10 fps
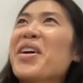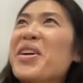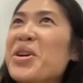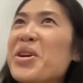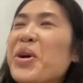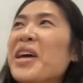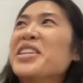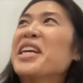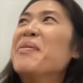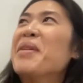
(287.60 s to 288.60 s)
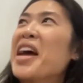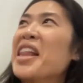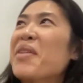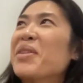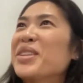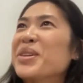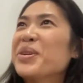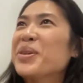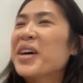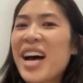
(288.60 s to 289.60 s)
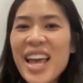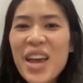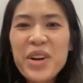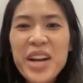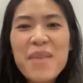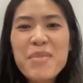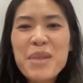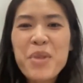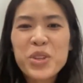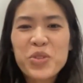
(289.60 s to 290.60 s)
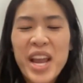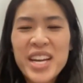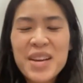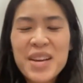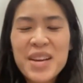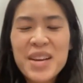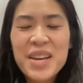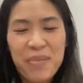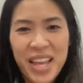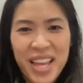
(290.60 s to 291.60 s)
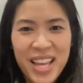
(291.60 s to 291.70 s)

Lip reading: you're questioning me on that one too. It will come in the most random time.